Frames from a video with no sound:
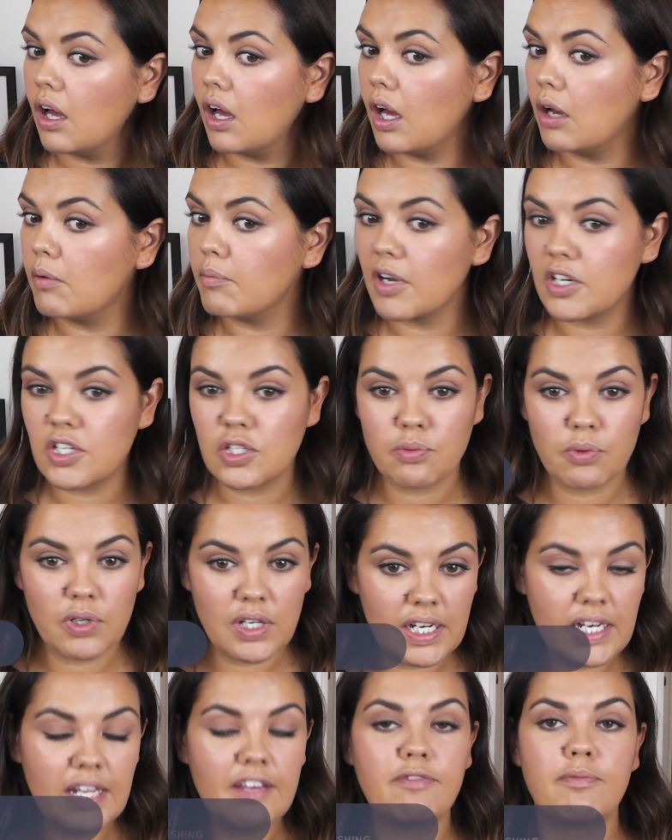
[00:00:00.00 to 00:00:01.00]
I just want
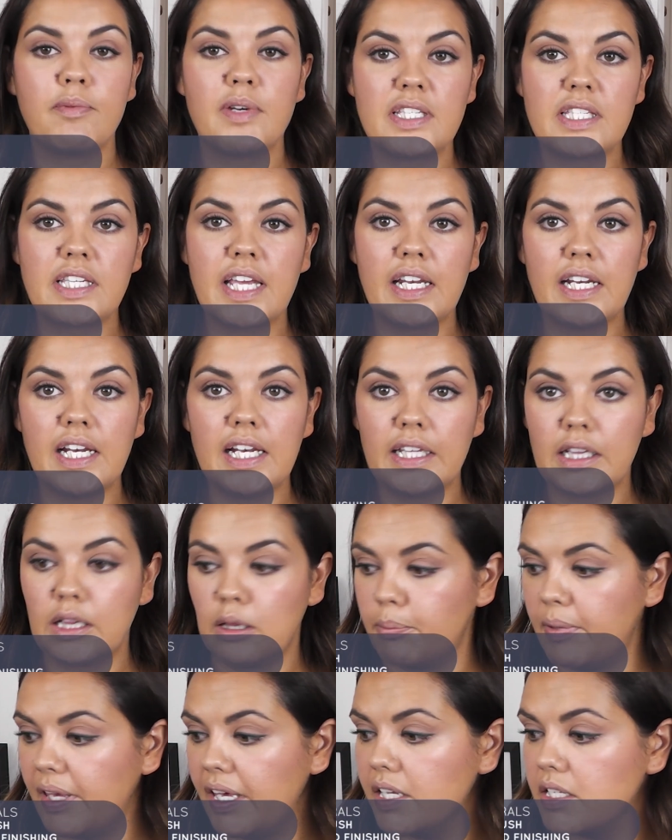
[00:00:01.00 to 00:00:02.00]
to lift my skin a
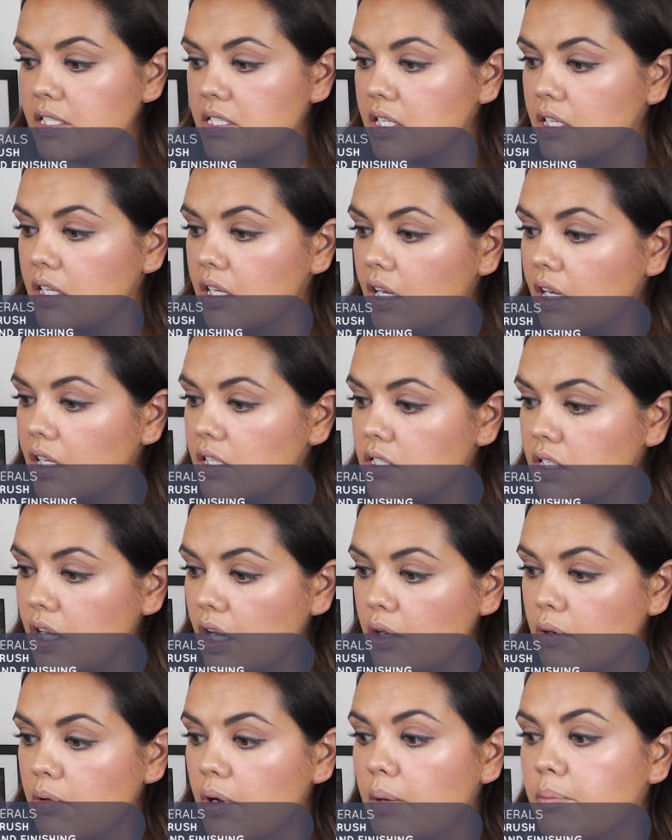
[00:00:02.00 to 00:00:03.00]
little bit.
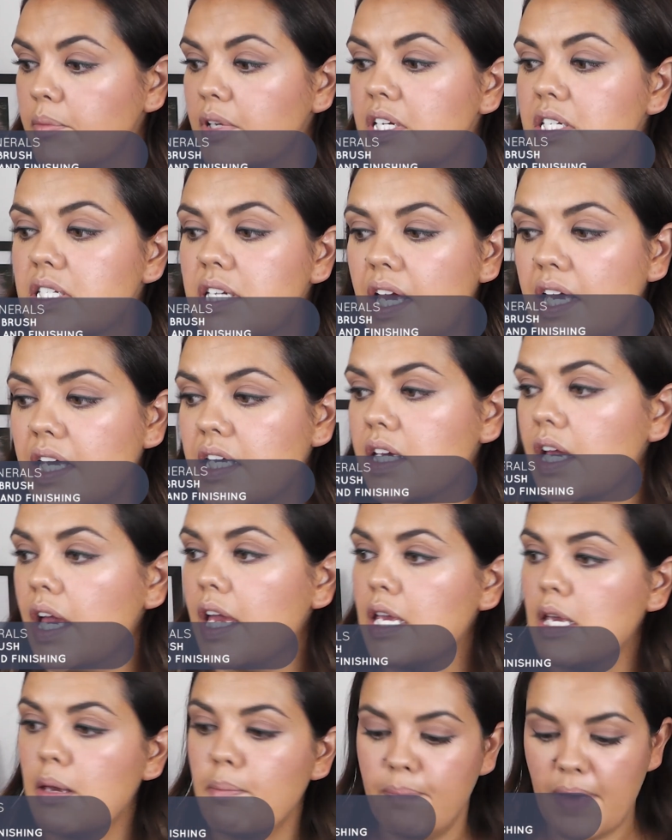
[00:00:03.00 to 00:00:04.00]
So I'm going to take
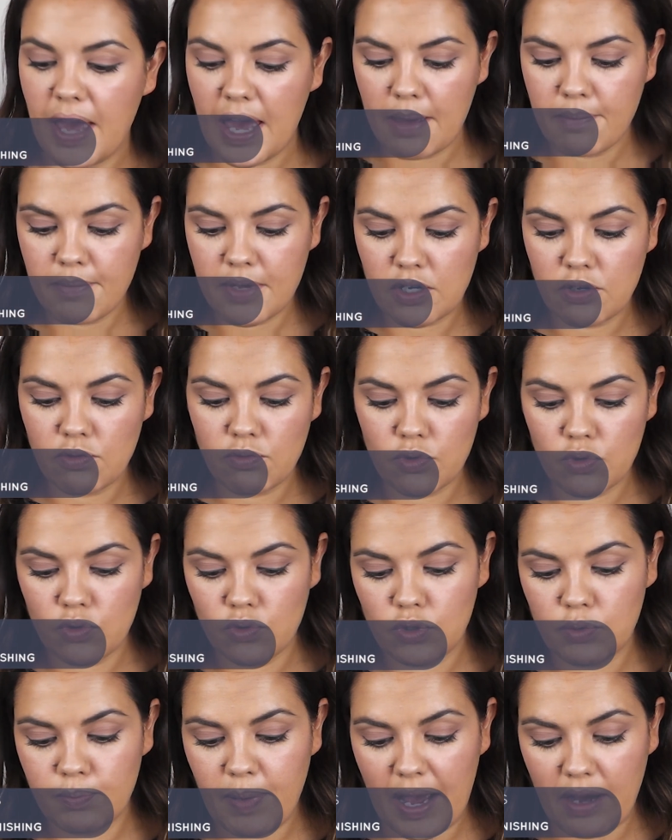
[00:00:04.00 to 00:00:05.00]
a Bare
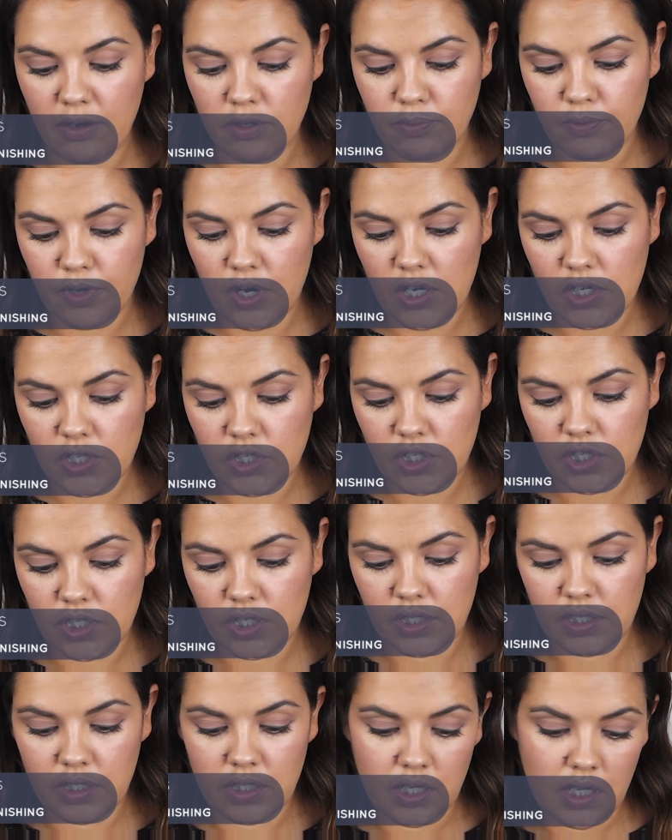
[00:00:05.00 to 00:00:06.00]
Minerals powder brush.
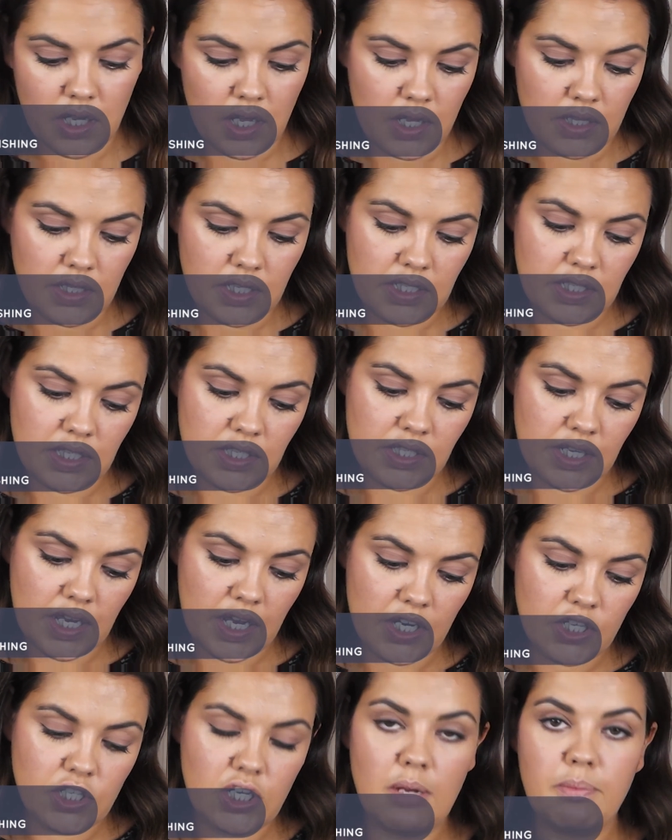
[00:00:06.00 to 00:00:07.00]
This is
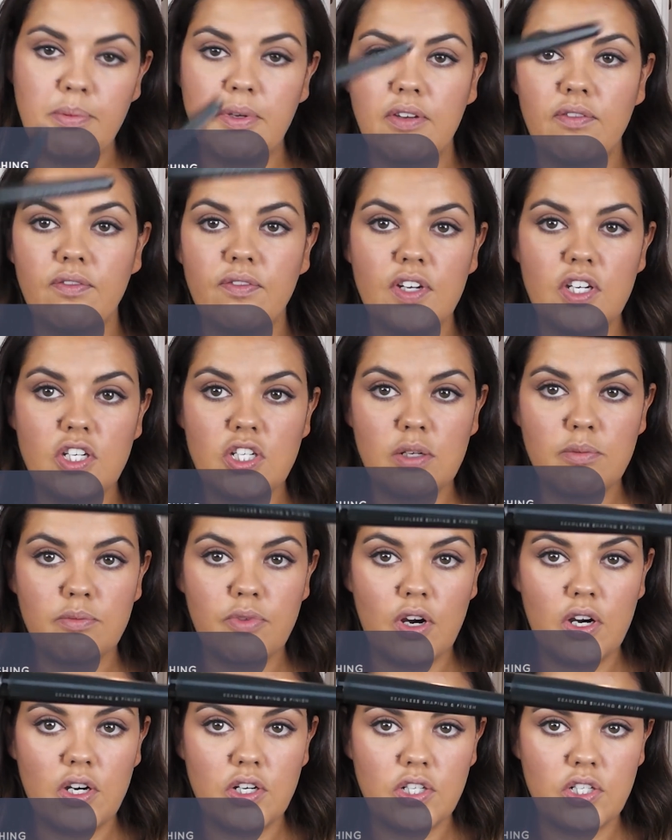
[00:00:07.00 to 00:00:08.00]
a shaping and finishing
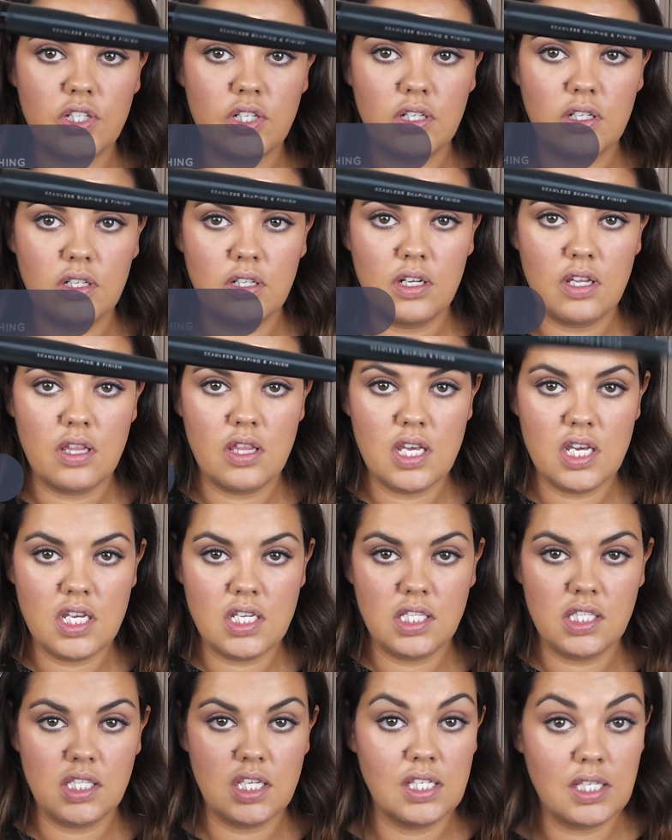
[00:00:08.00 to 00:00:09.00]
brush.
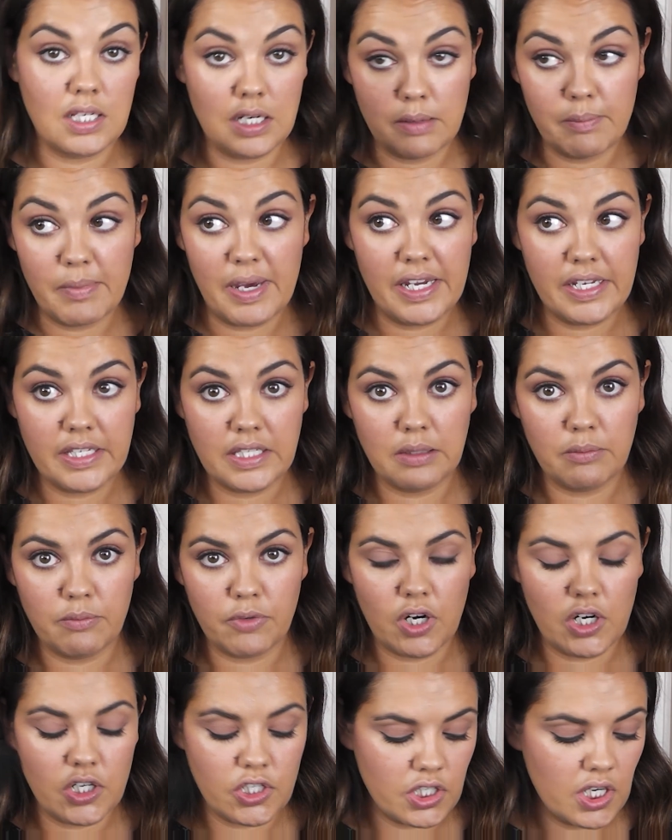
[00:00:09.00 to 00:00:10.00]
This is an amazing
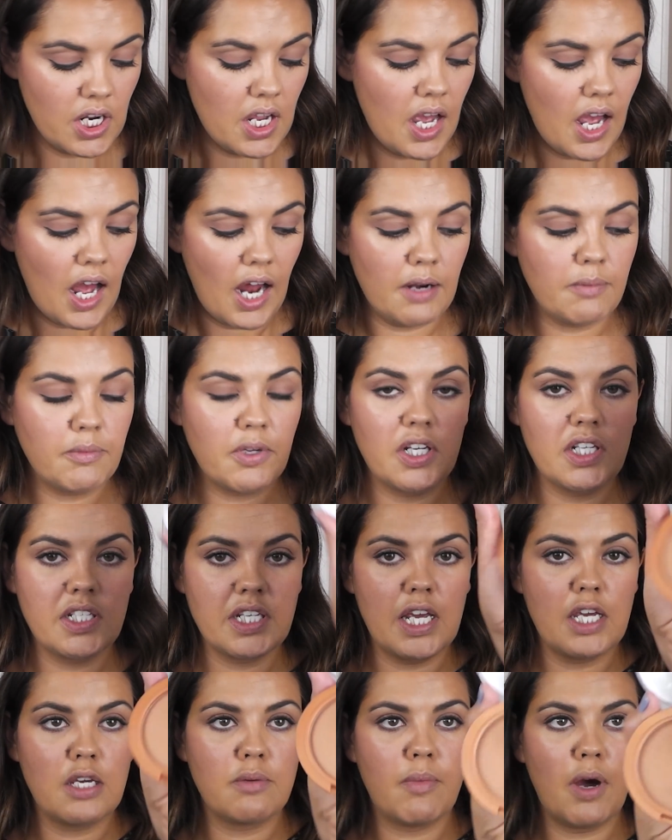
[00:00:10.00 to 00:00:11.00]
brush. And I'm going to
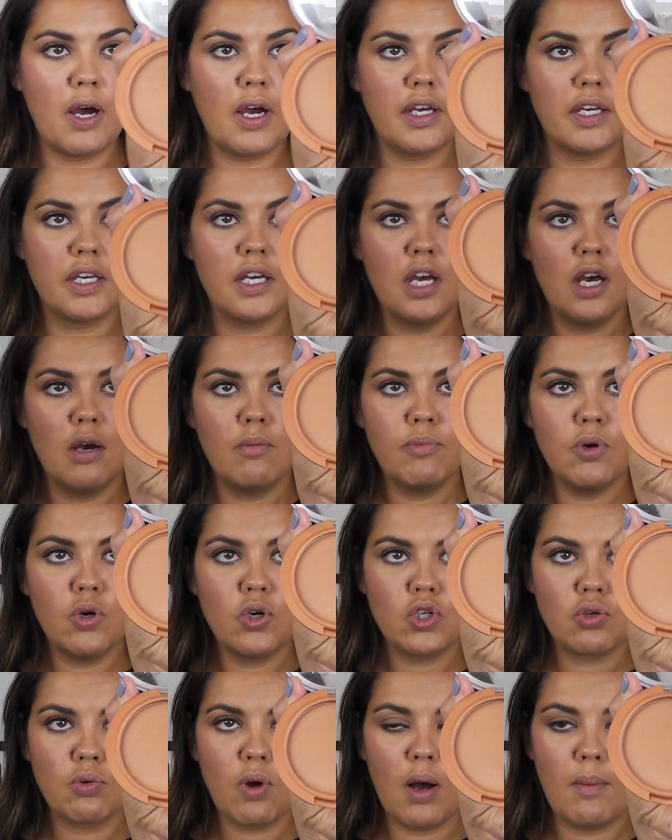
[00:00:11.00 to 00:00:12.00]
take my
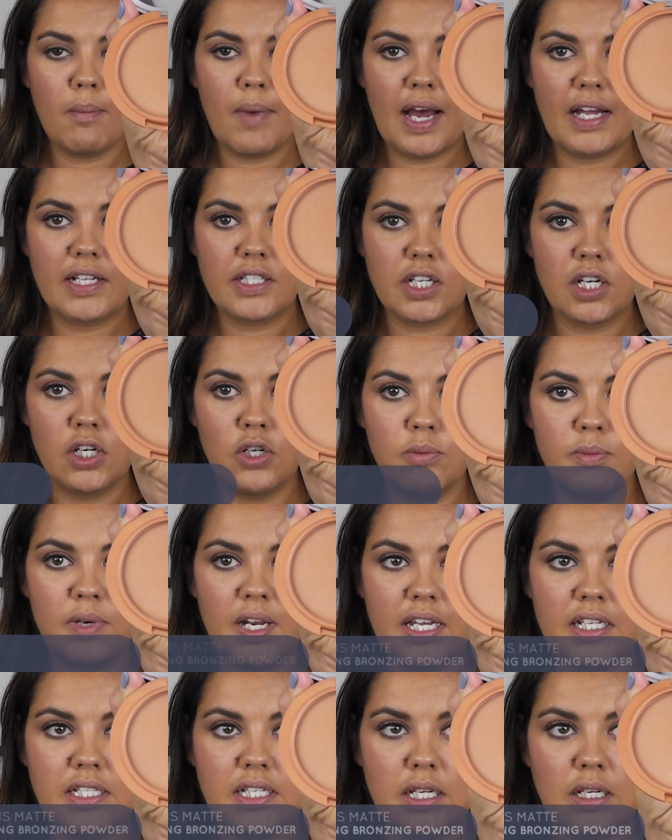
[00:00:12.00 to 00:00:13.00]
Bourgeois Matte
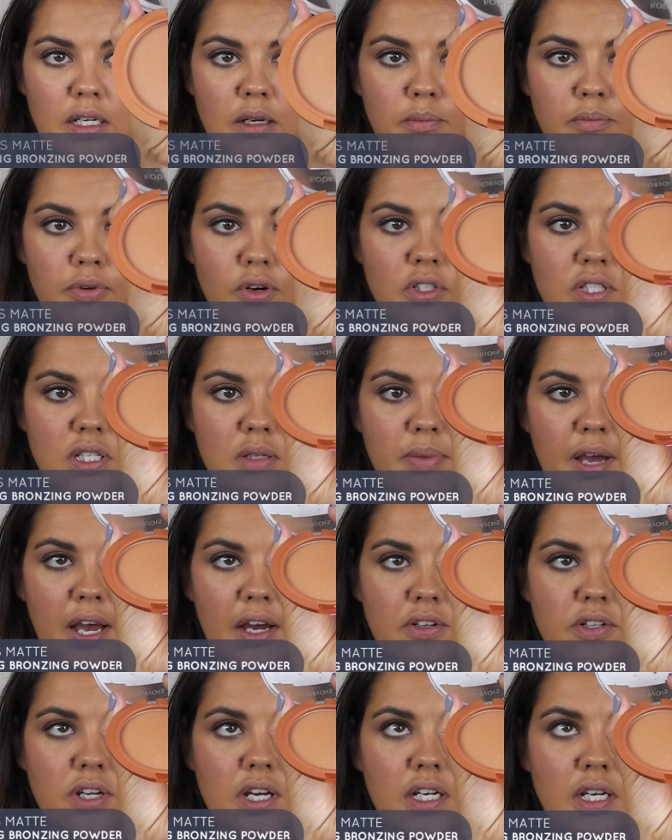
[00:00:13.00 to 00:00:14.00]
Illuminating Bronzing
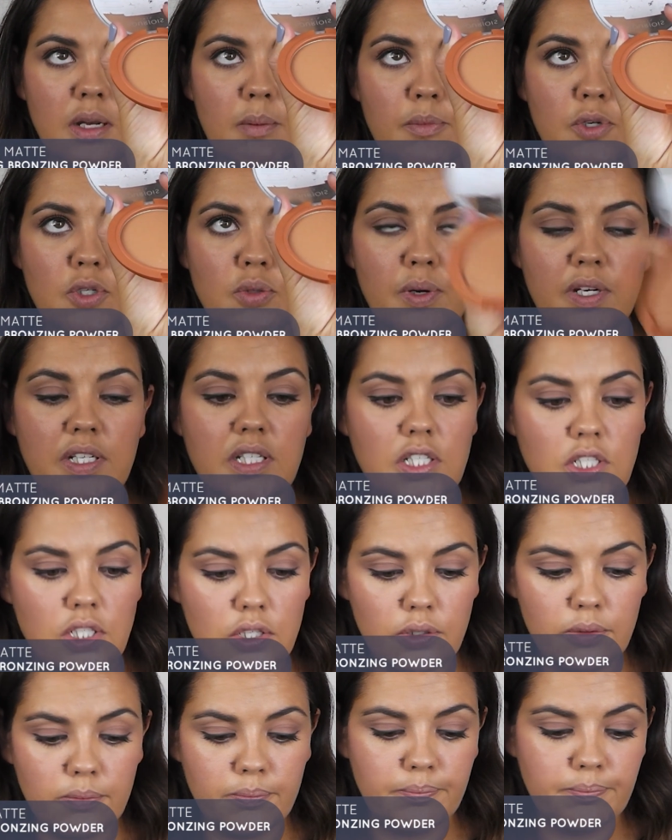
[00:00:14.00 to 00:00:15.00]
Powder in number
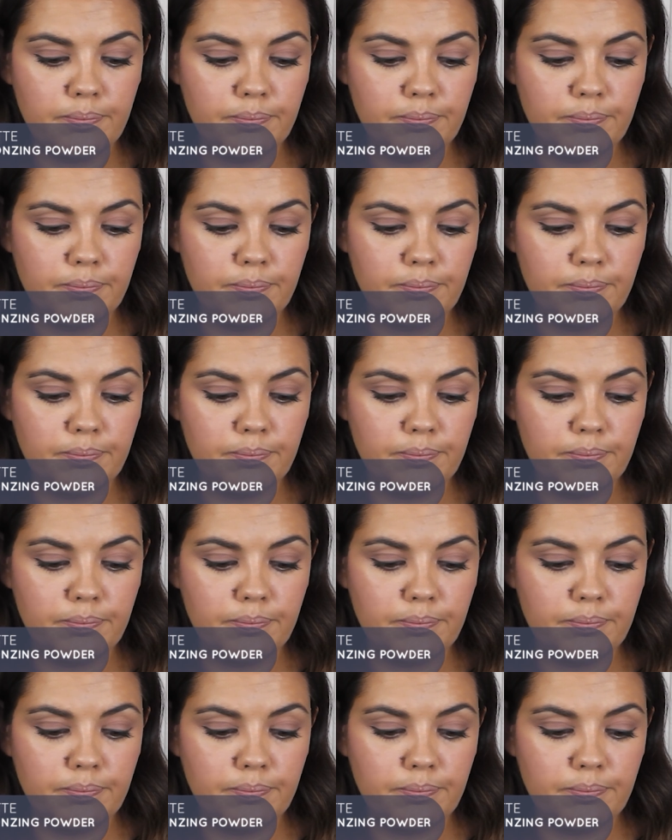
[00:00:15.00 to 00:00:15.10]
22.